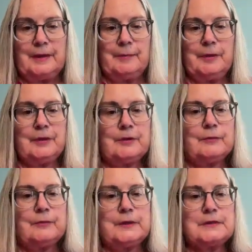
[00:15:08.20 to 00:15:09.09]
Now I'm going to
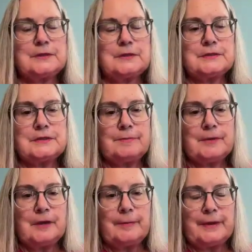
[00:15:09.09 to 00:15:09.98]
go into a
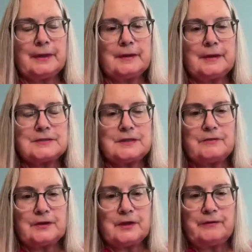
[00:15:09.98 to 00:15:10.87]
subtopic that
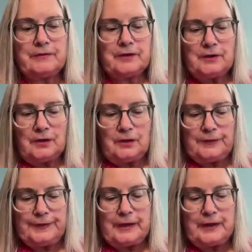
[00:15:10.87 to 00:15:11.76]
Stephen Covey
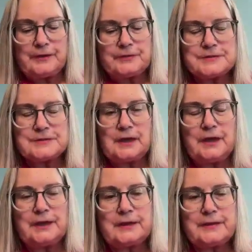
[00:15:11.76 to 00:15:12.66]
called the other
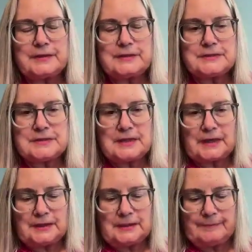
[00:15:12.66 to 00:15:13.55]
side of the
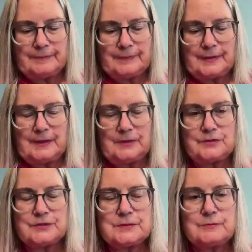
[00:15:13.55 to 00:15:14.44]
stick. And
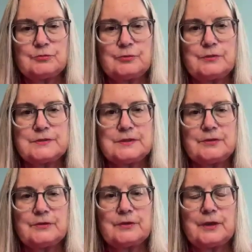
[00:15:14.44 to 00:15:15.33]
there's some truths
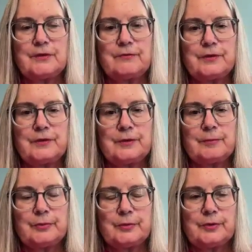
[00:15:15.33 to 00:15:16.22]
here that are
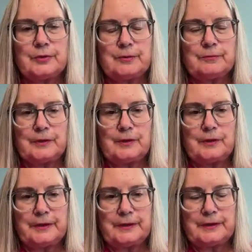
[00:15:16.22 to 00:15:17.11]
very important with
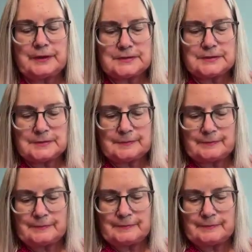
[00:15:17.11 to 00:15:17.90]
all of this.